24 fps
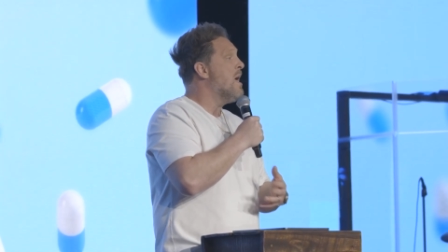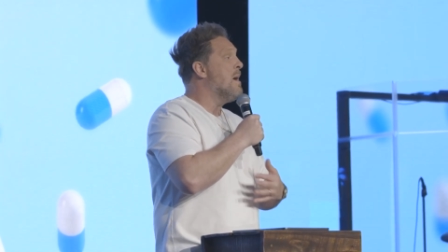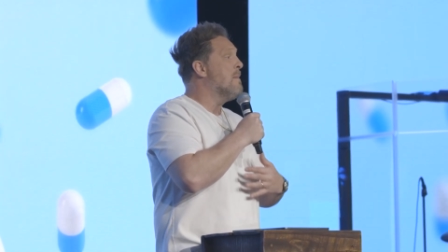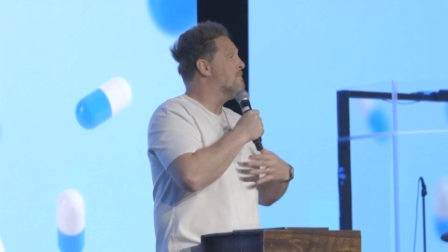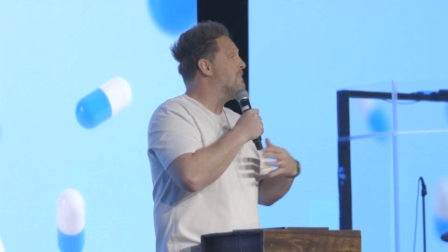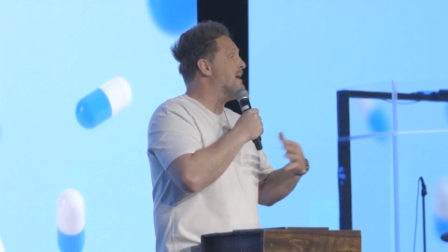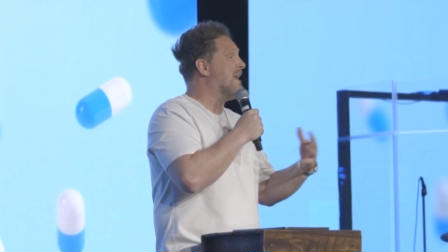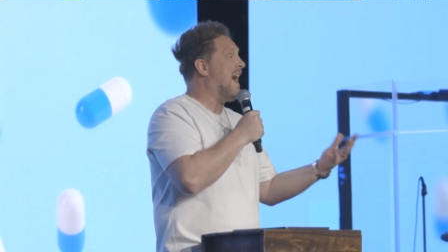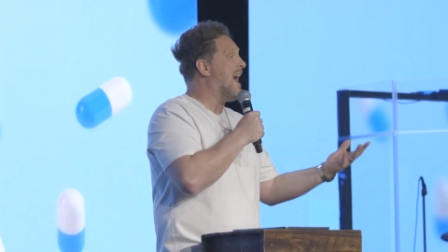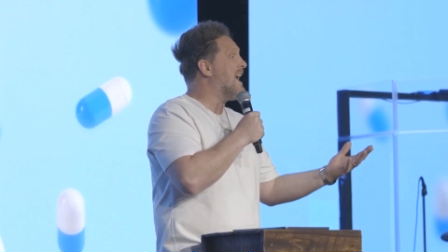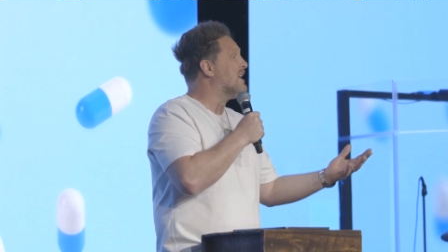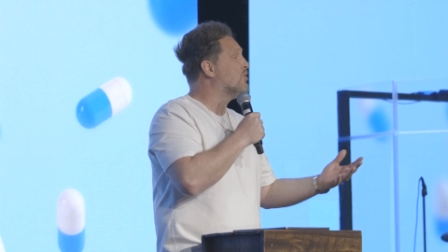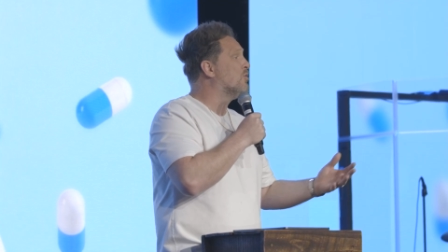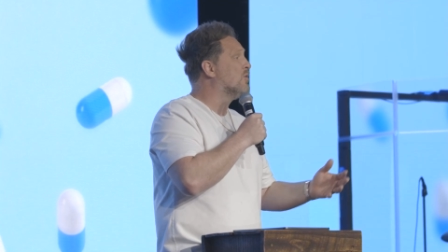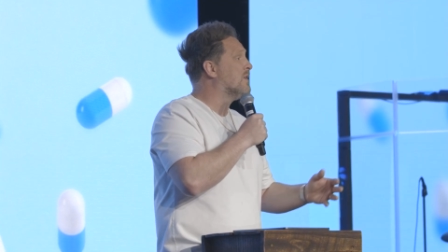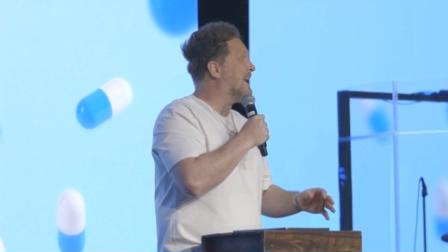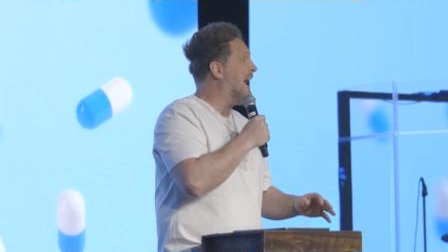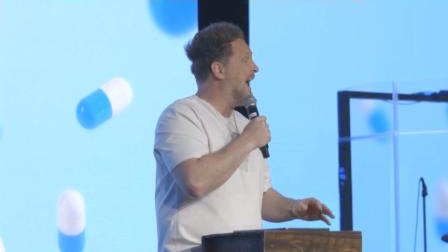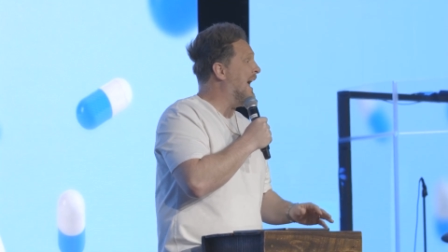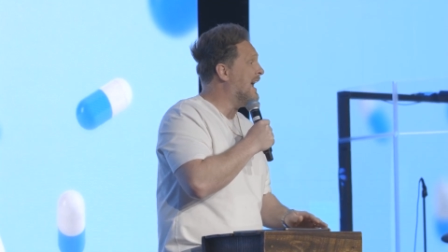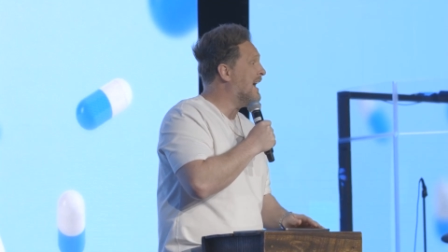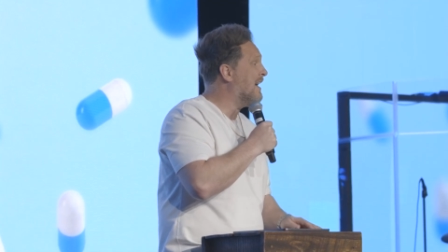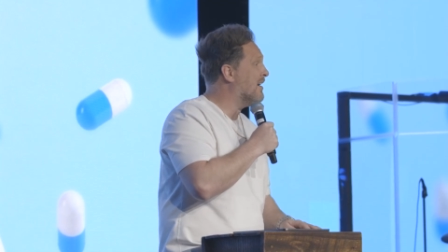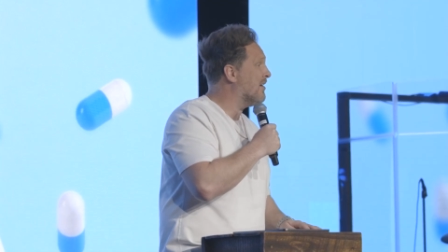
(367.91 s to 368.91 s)
but I don't
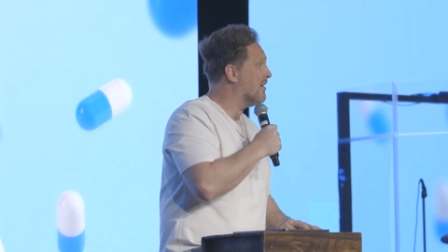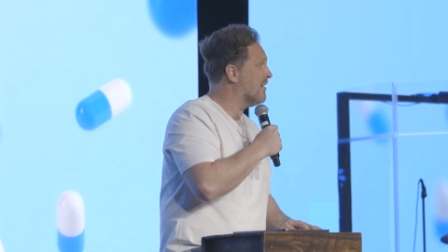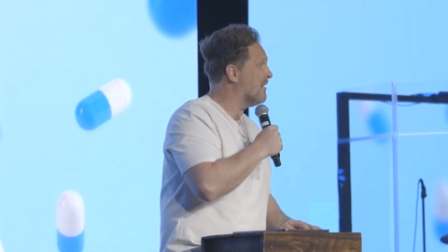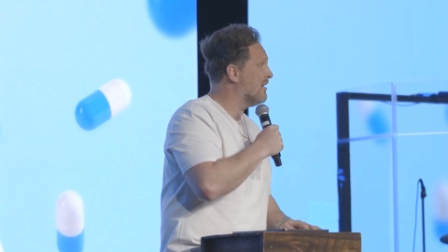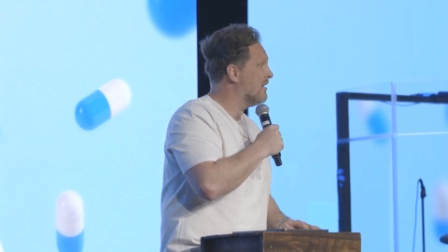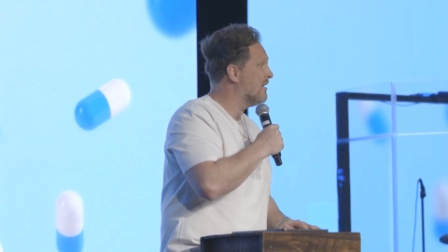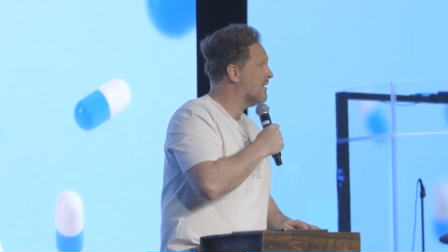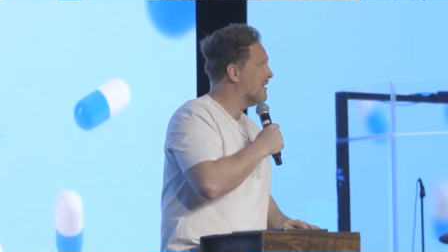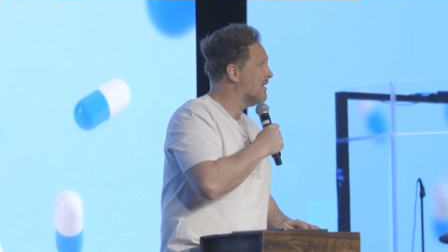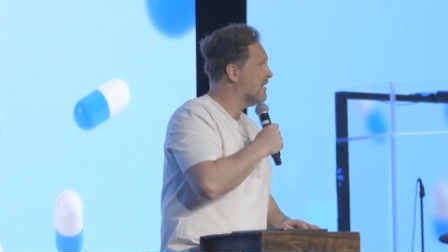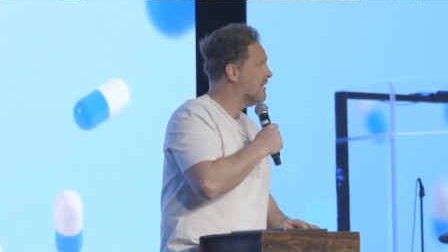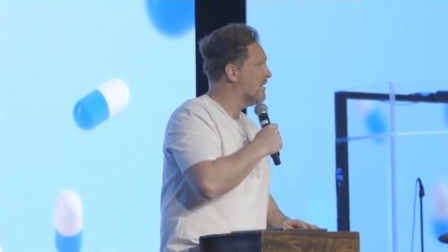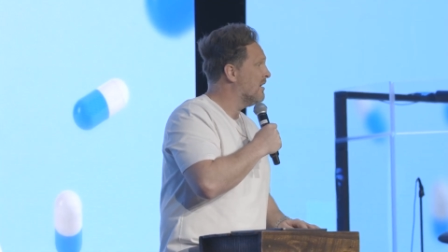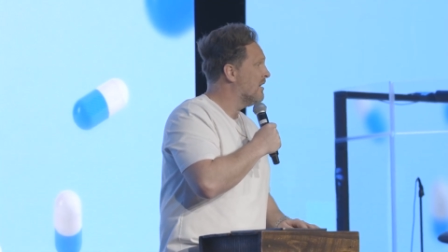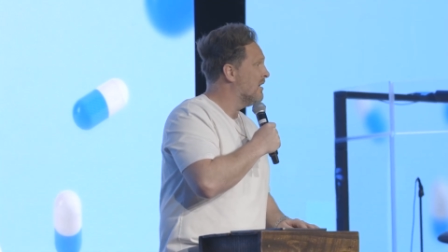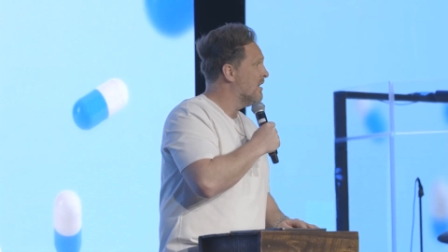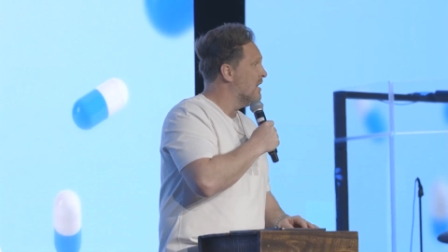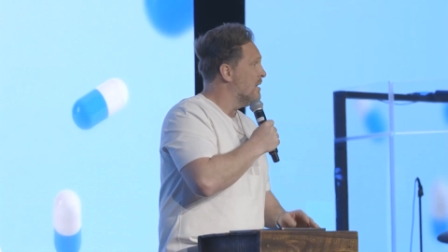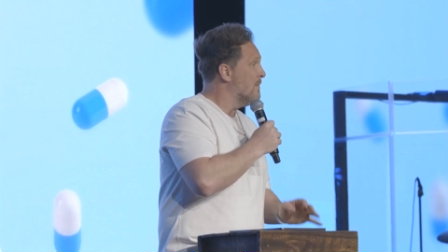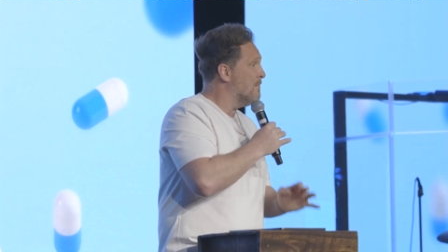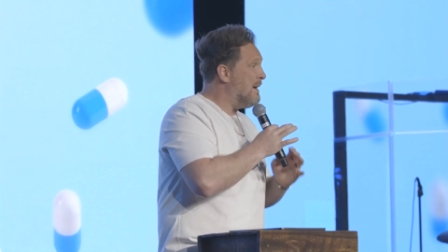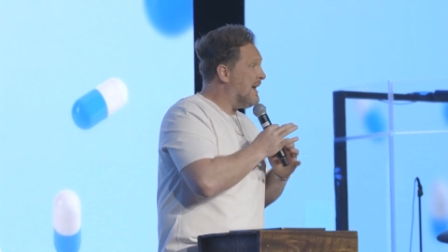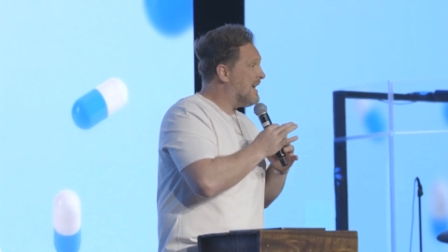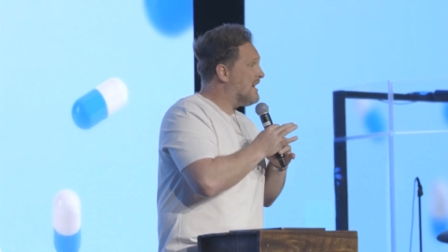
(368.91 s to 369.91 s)
care.
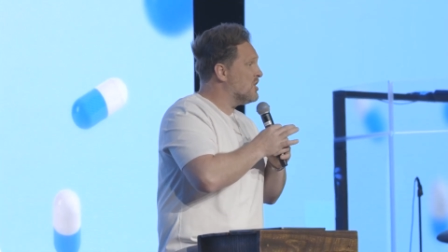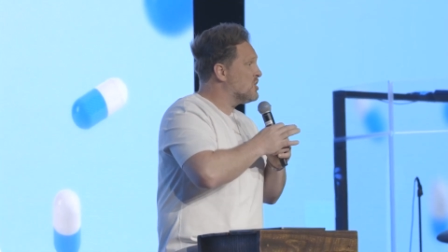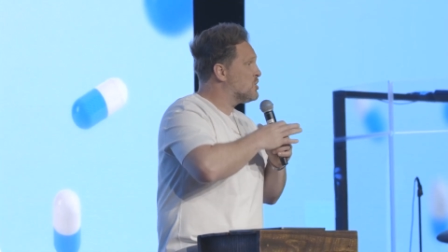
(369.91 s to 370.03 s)
Because